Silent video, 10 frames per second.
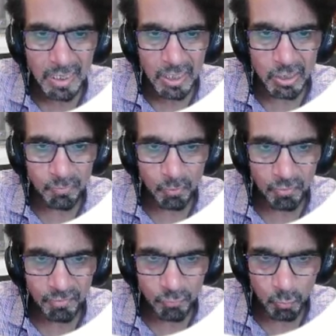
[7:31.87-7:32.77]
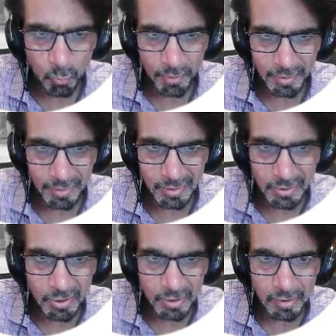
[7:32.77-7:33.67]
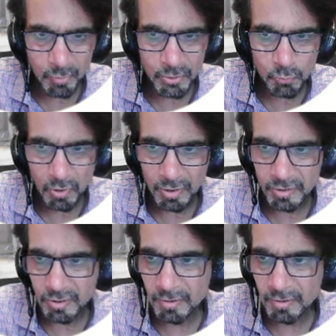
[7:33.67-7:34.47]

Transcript: It's a product of two quantities indicated by two colors.